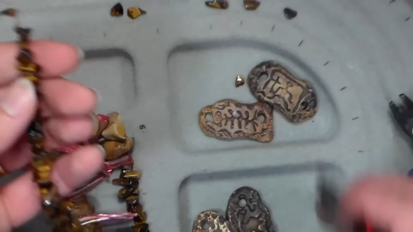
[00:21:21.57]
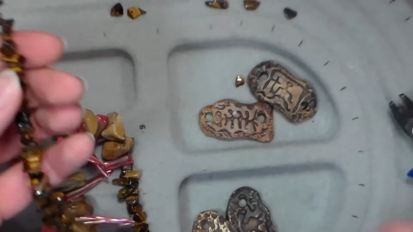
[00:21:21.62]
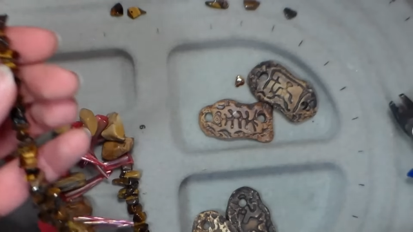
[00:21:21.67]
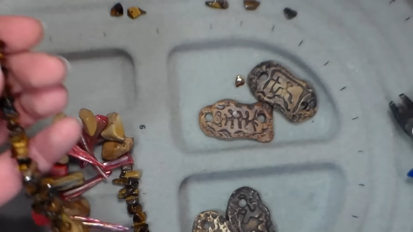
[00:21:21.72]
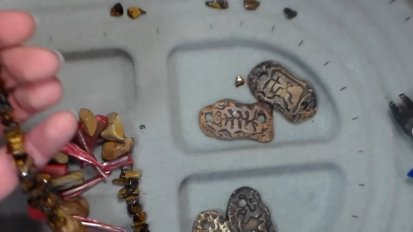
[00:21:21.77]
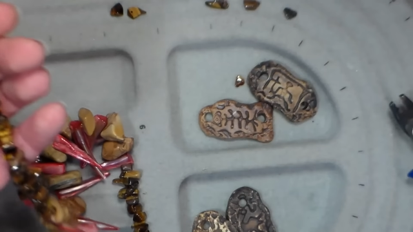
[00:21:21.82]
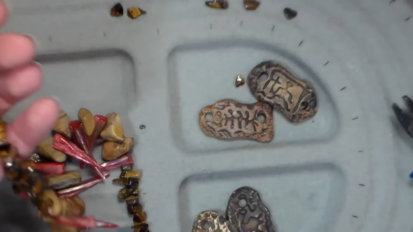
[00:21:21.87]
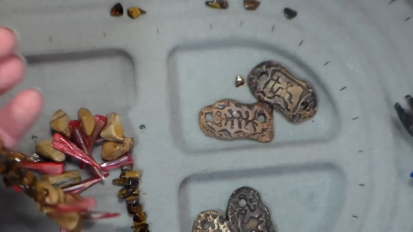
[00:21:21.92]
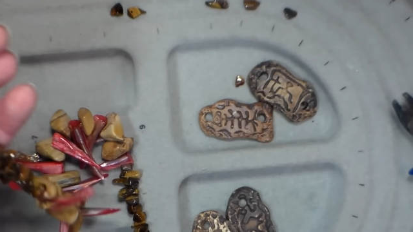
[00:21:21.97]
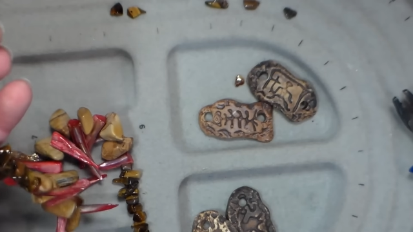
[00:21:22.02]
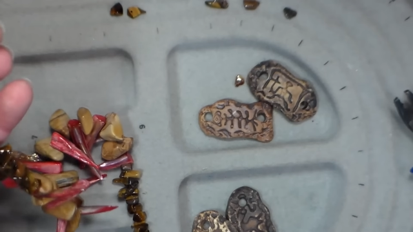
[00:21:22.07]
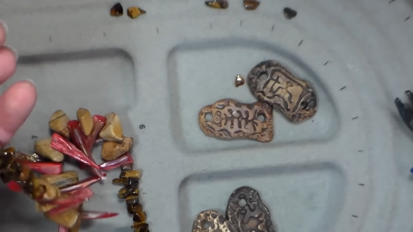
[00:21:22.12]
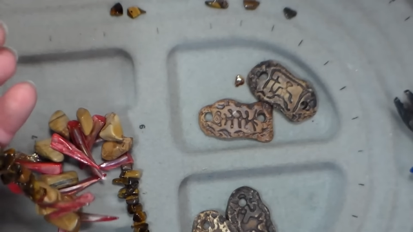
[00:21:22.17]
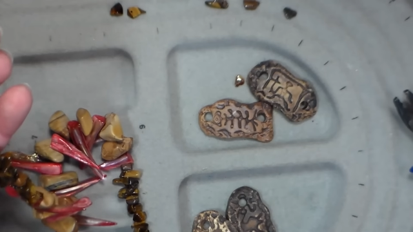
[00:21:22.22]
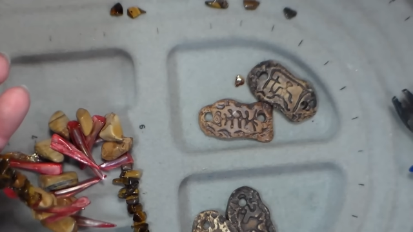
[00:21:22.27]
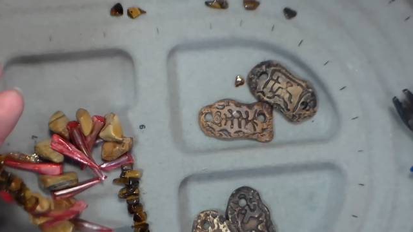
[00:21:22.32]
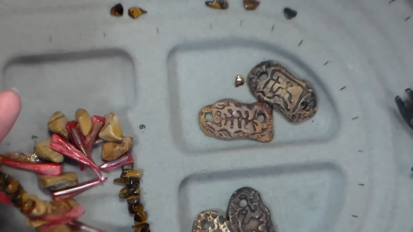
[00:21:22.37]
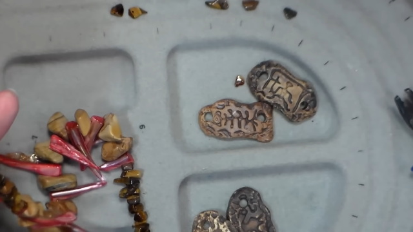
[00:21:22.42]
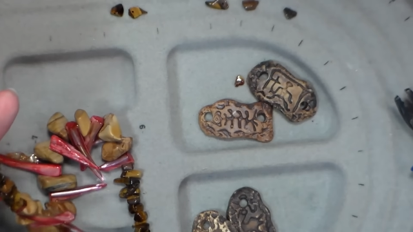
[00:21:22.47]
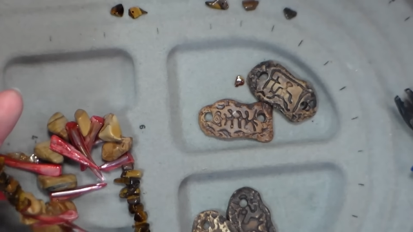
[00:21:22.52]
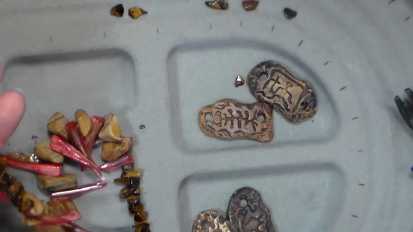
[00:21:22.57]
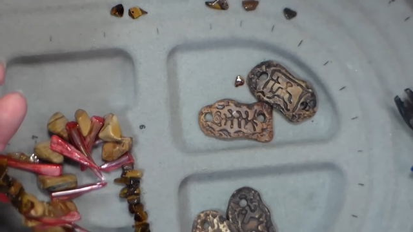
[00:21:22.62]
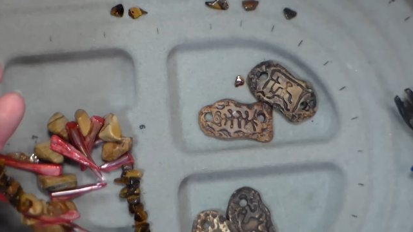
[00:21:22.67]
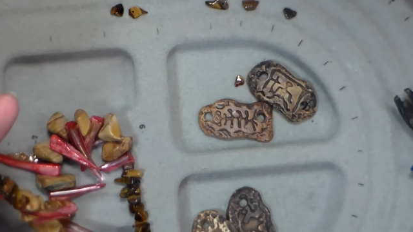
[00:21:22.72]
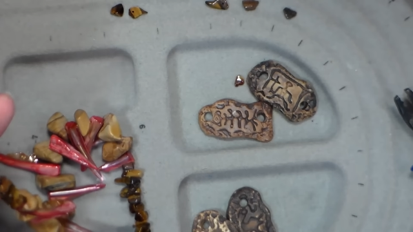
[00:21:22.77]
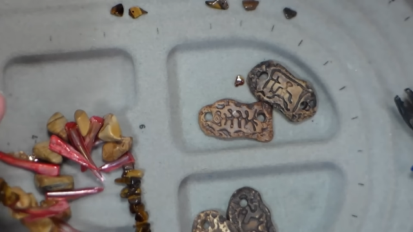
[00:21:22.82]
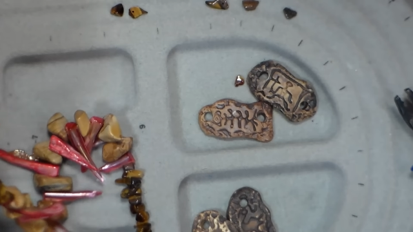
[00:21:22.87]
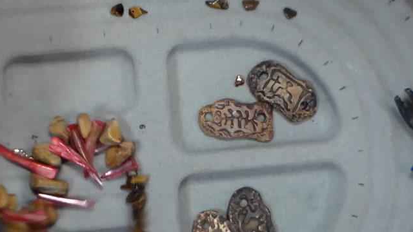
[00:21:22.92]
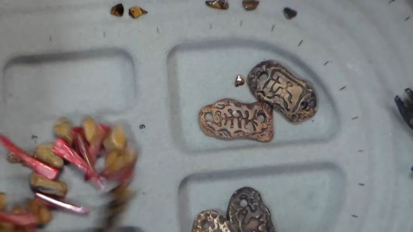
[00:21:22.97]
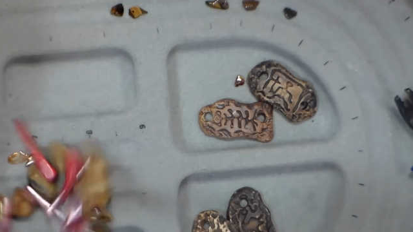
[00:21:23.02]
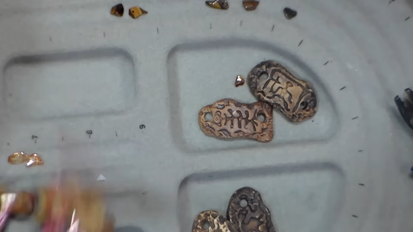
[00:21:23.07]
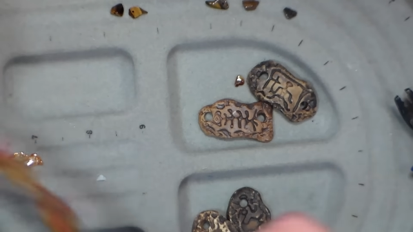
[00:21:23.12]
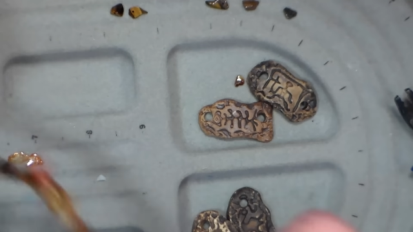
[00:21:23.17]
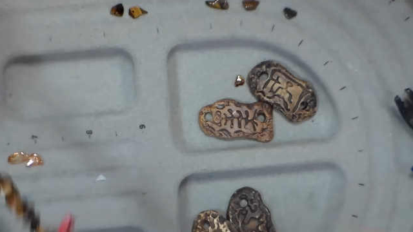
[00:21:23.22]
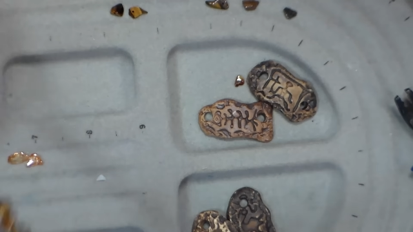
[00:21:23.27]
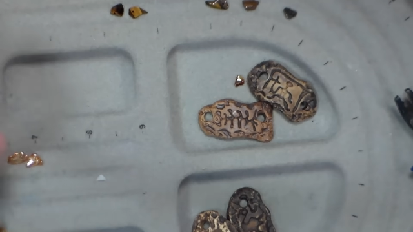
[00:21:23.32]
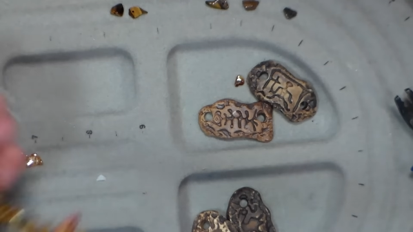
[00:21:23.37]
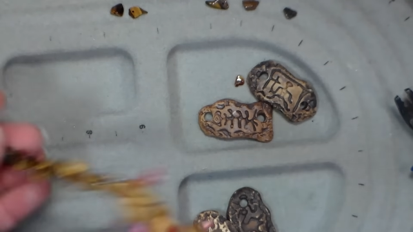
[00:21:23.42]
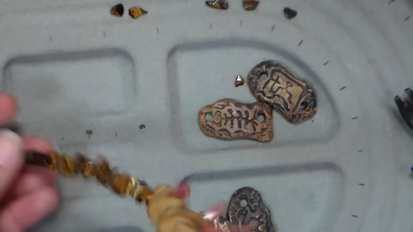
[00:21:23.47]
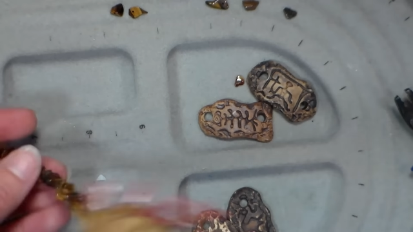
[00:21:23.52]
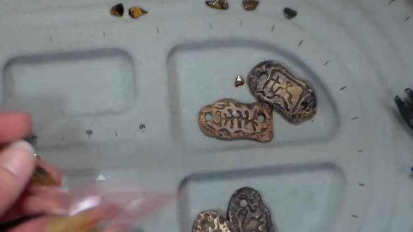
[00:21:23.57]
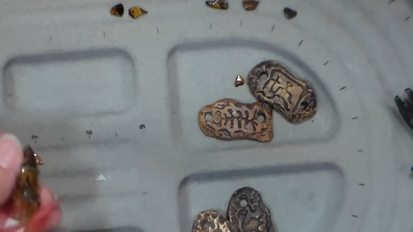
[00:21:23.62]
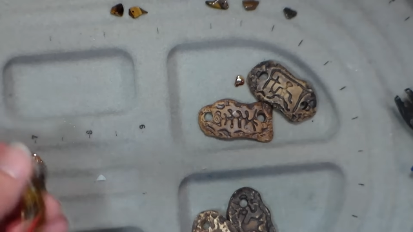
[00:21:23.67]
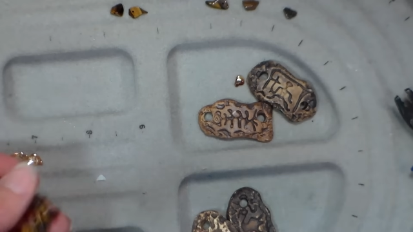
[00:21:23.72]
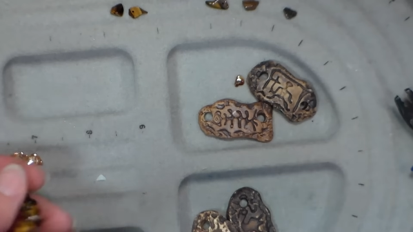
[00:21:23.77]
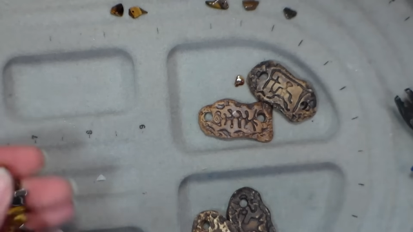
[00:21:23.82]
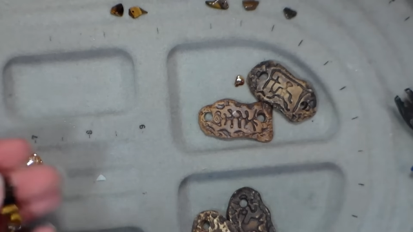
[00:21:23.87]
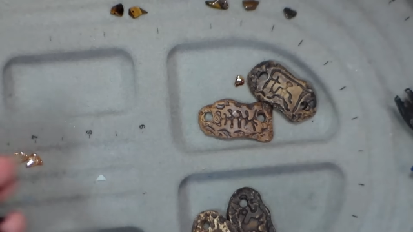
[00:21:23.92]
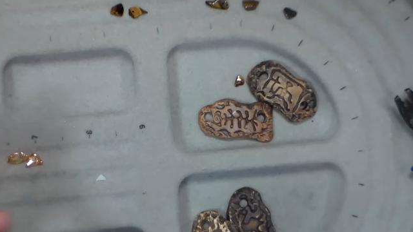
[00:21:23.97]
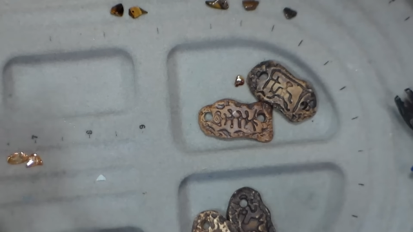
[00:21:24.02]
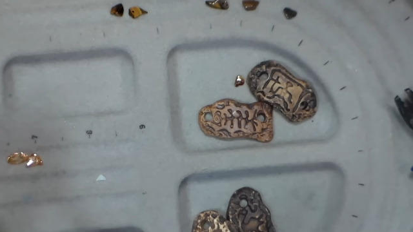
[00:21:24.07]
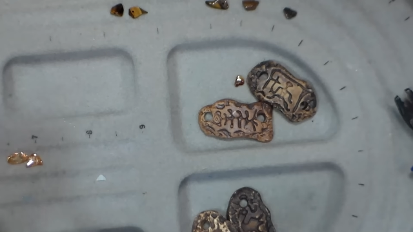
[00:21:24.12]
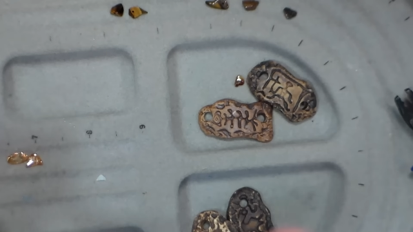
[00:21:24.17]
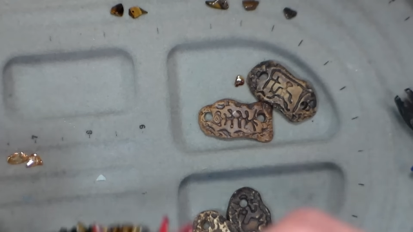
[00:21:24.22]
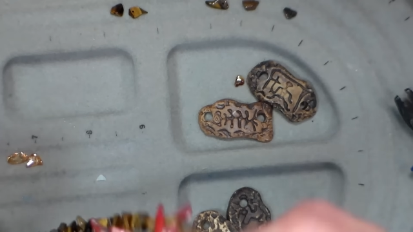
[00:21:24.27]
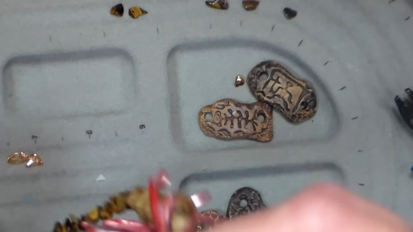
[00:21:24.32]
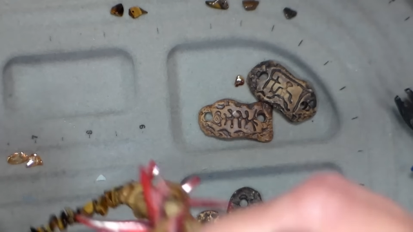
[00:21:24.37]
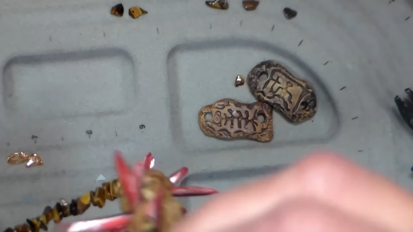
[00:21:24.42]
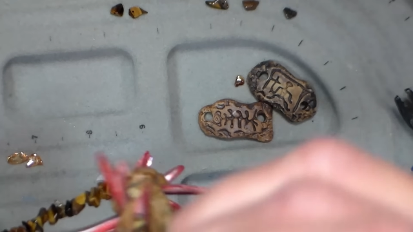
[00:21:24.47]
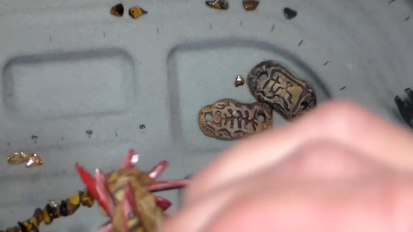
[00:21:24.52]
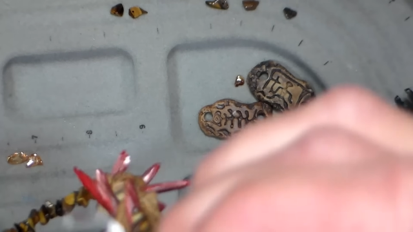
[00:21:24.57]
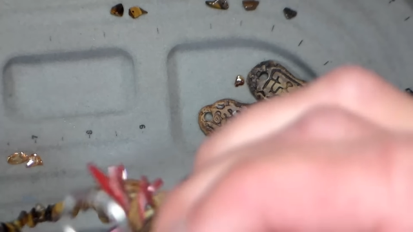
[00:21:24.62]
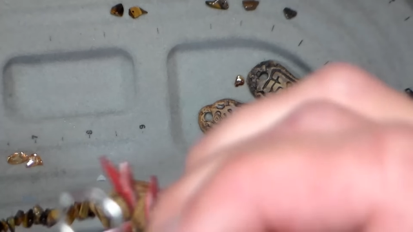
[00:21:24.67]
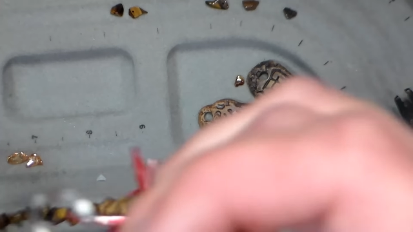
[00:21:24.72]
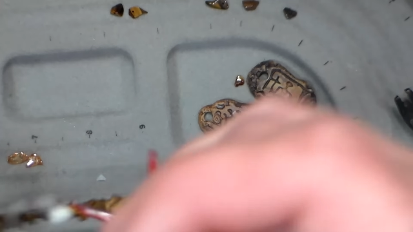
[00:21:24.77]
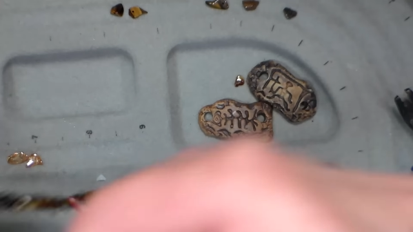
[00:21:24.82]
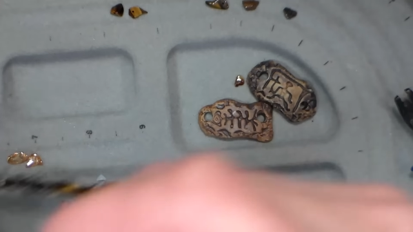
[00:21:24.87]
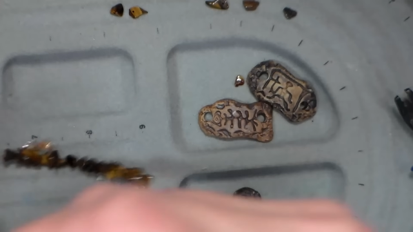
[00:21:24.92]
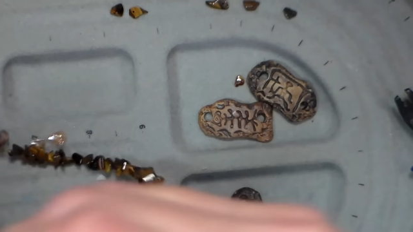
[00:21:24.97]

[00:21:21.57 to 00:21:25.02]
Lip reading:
(no speaker visible)